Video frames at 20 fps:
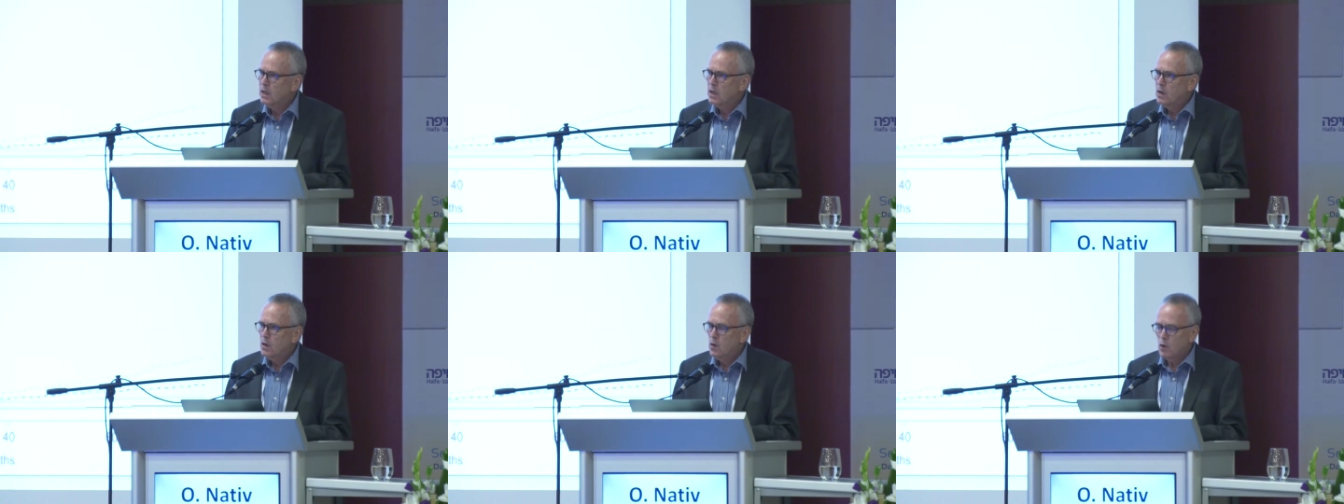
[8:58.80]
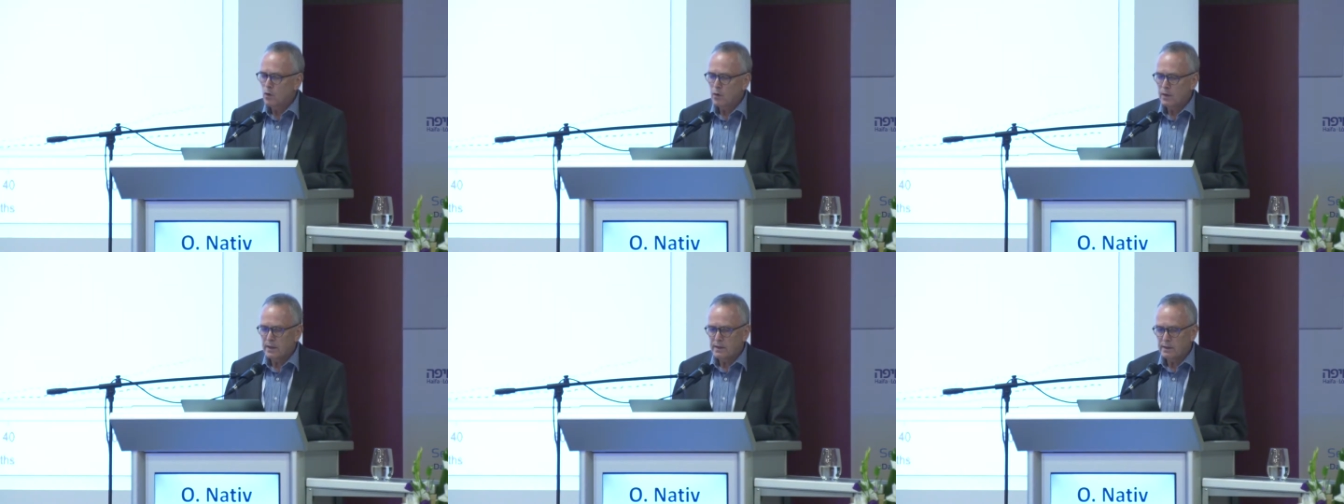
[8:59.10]

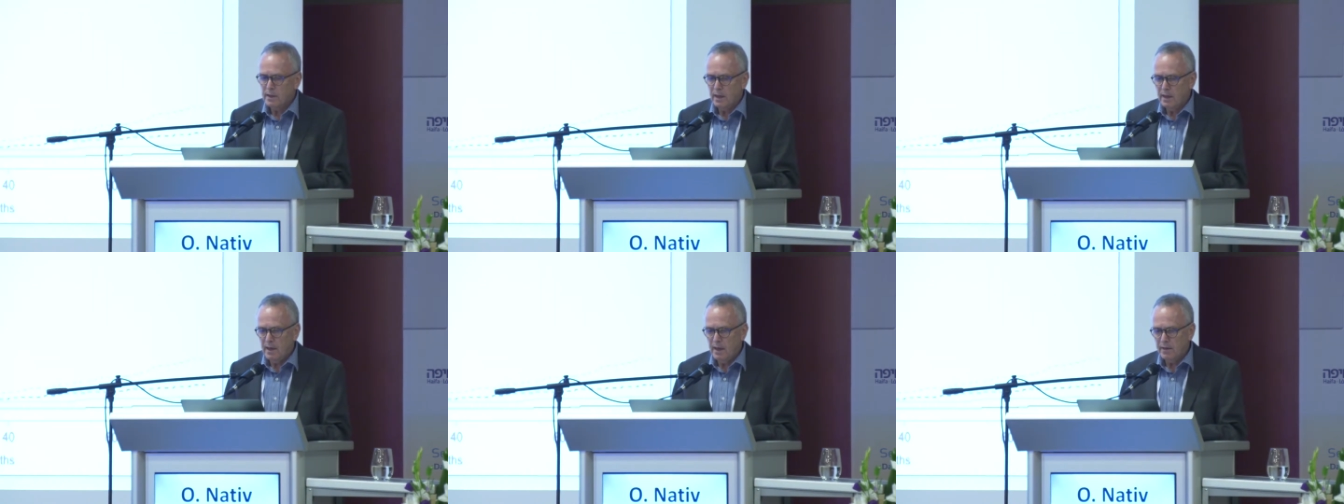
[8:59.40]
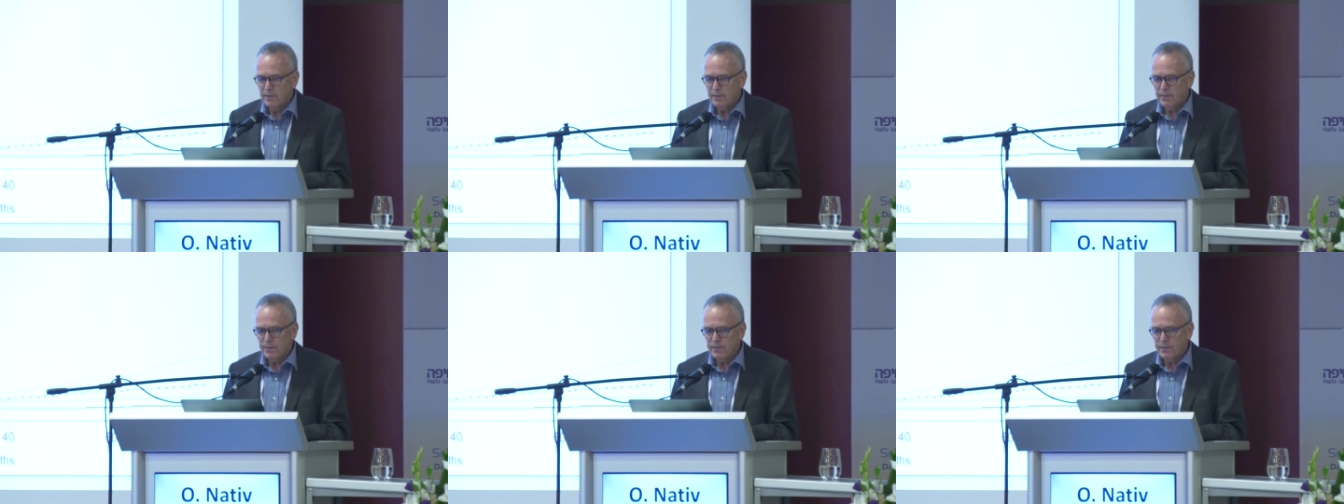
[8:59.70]
Look at the
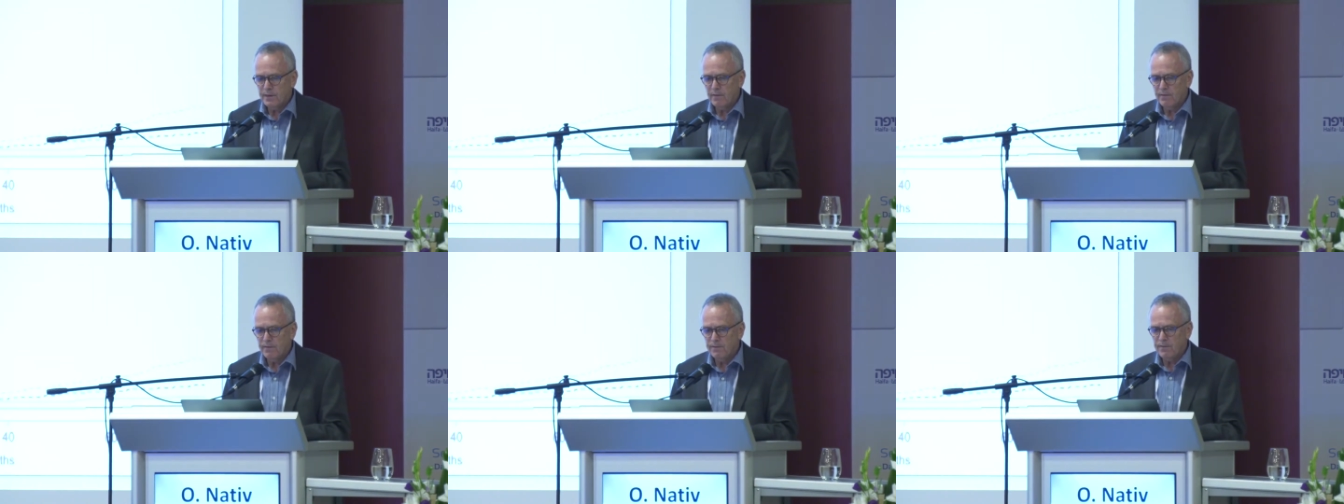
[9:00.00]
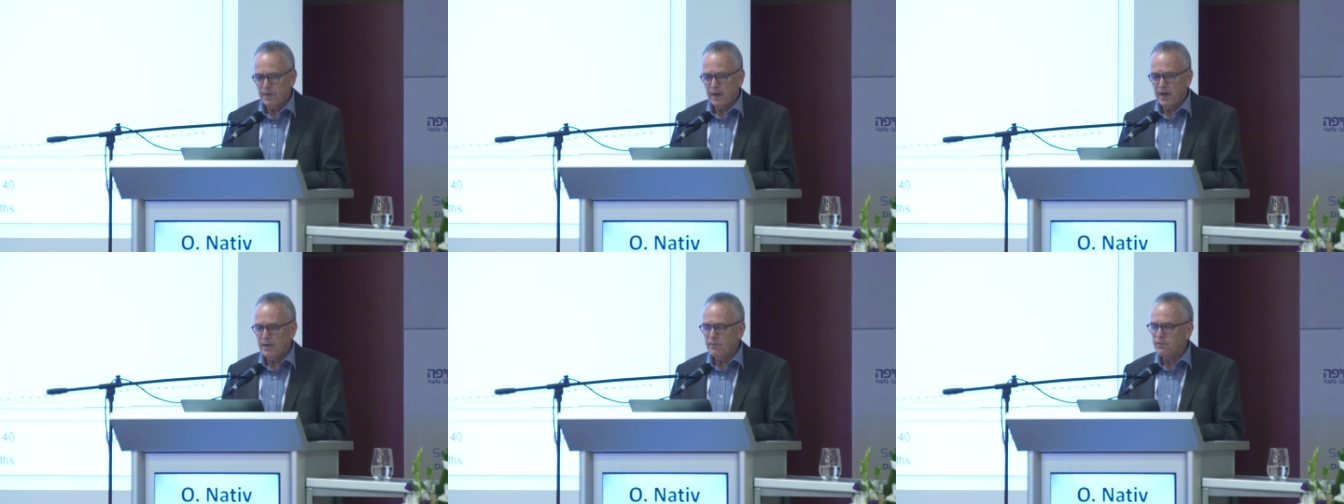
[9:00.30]
left, the
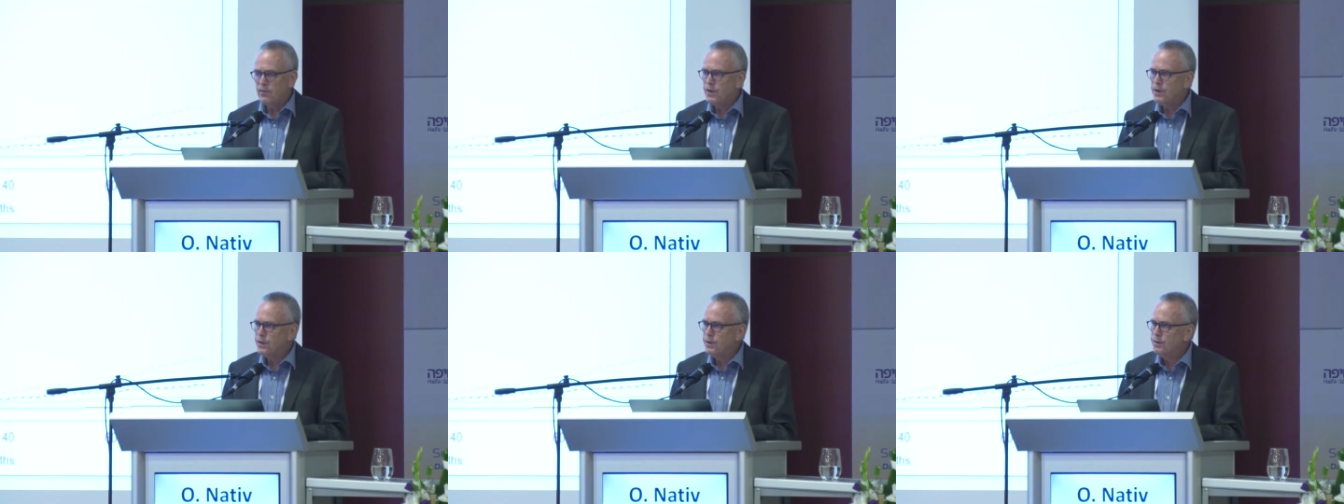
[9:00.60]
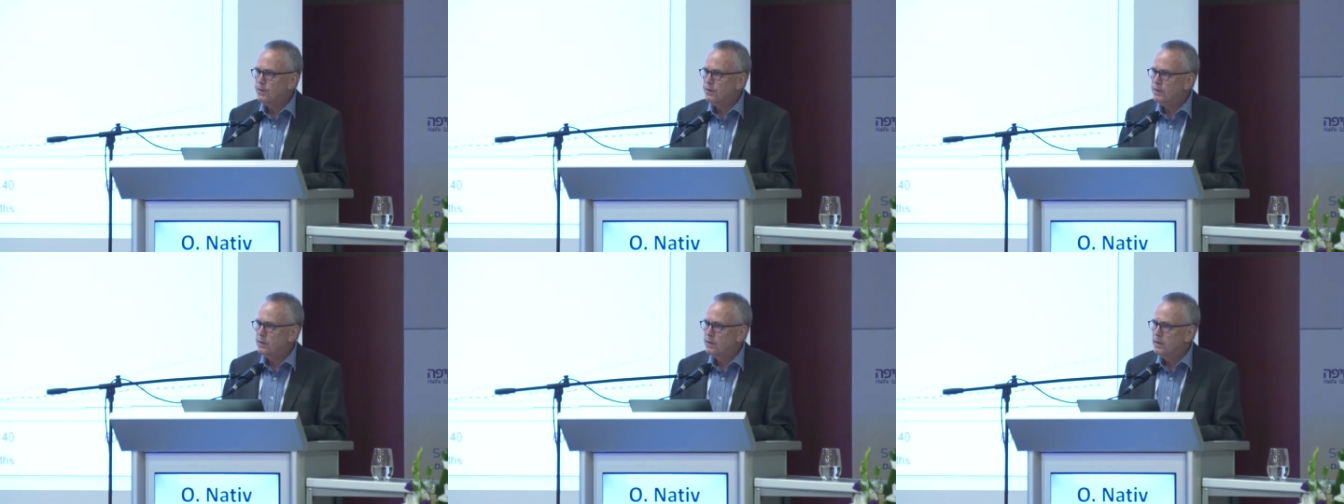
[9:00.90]

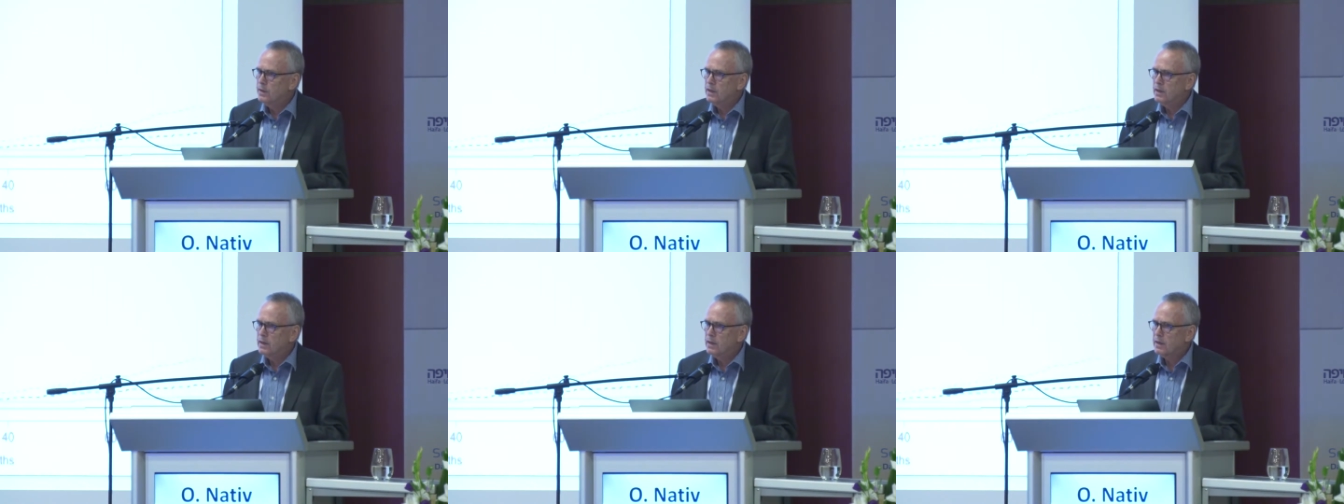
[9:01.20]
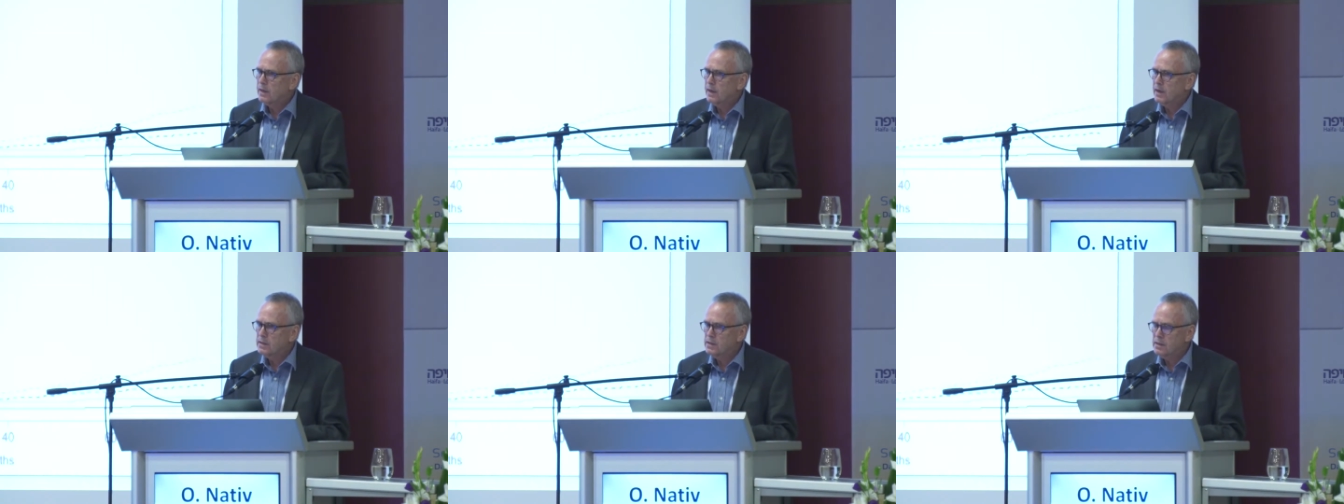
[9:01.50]
5-year
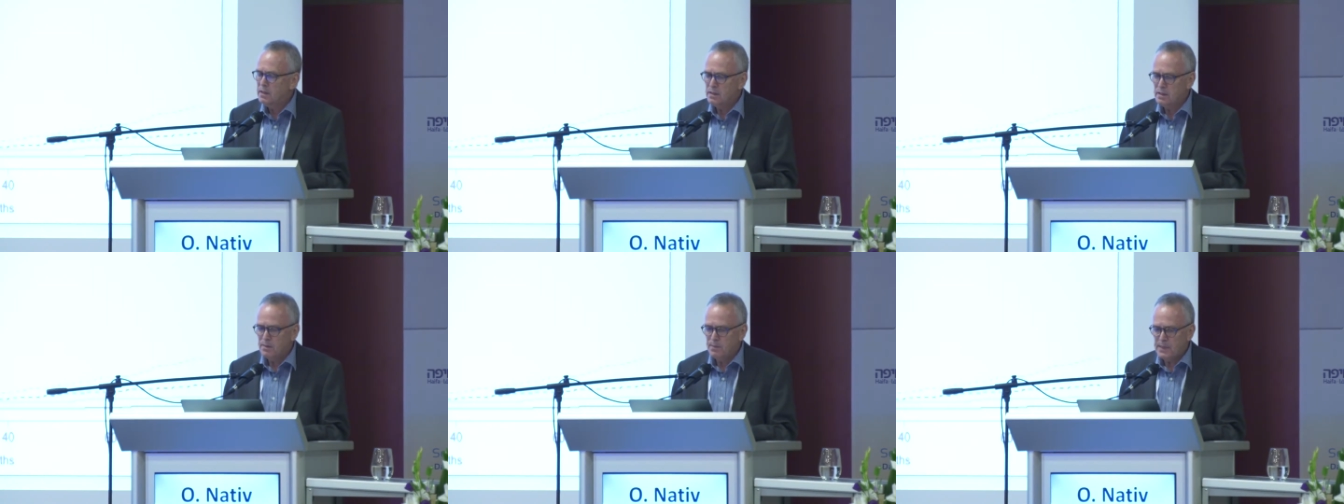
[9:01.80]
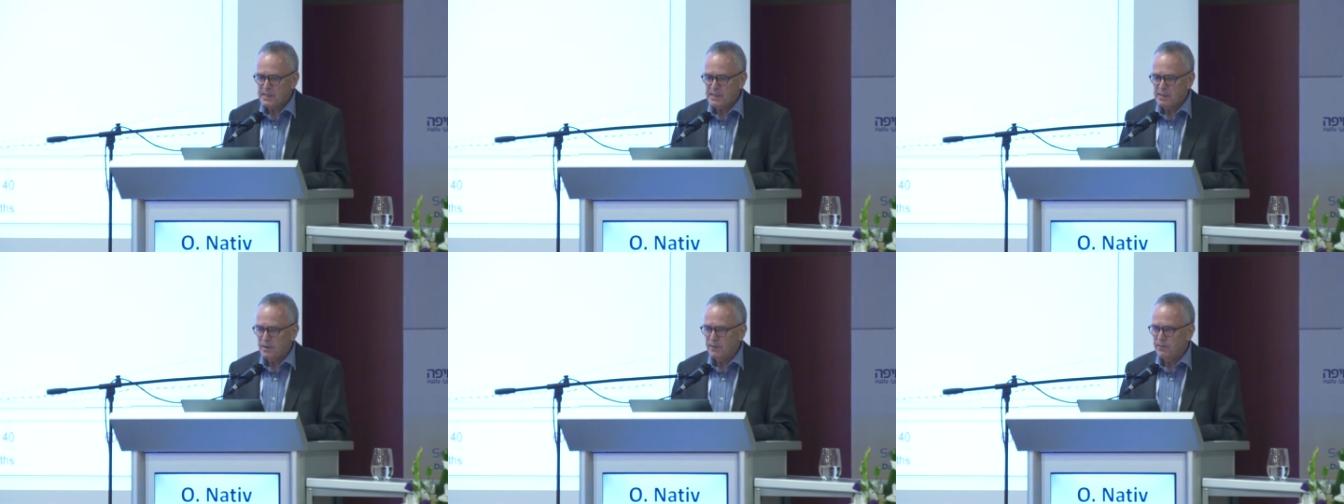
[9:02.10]

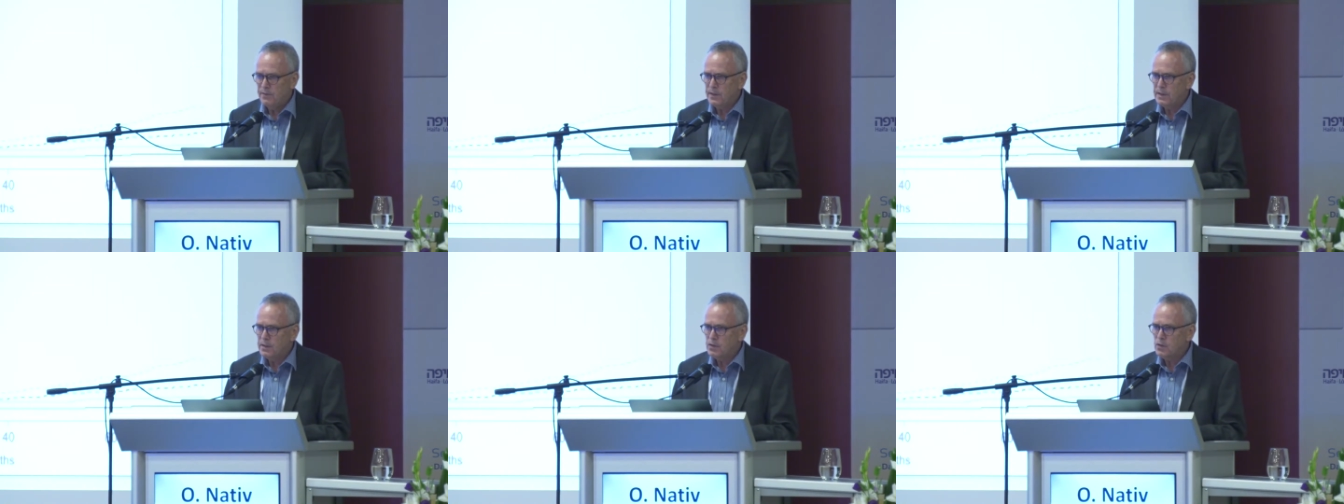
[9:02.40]
cancer-specific